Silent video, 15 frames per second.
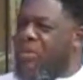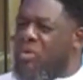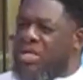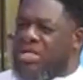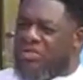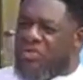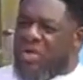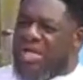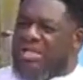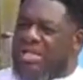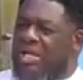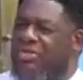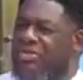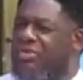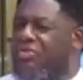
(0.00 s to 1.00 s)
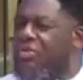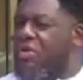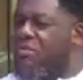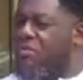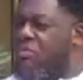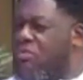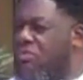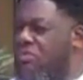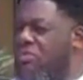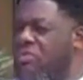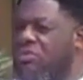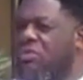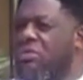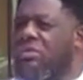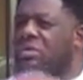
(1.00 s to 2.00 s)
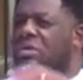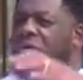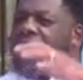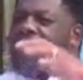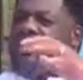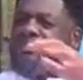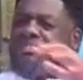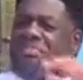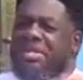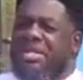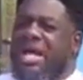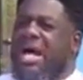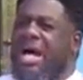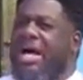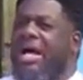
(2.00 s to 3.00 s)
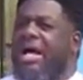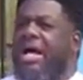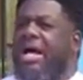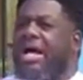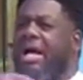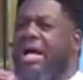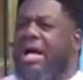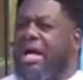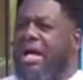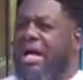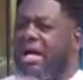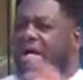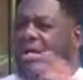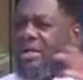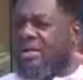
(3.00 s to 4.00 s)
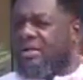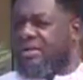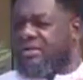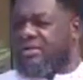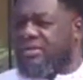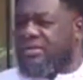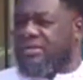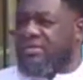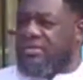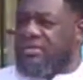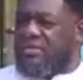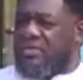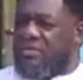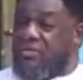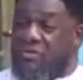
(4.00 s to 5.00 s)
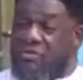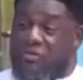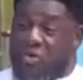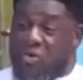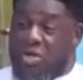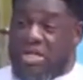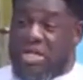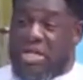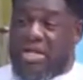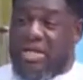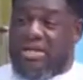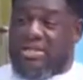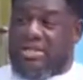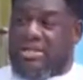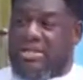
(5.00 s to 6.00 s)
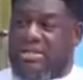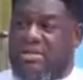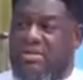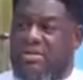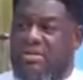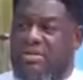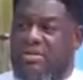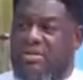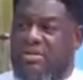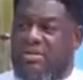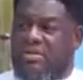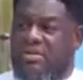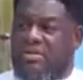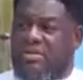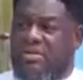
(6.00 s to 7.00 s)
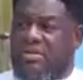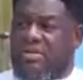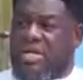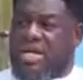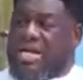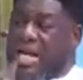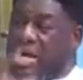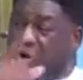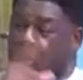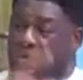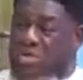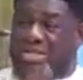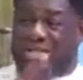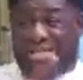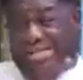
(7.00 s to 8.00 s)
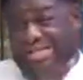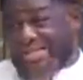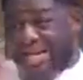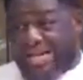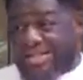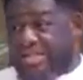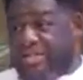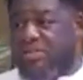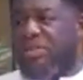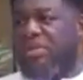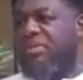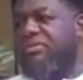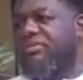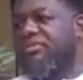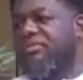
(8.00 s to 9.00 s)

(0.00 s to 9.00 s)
Police wa ye nshishwe mu bibia for 4 years and a court discharging me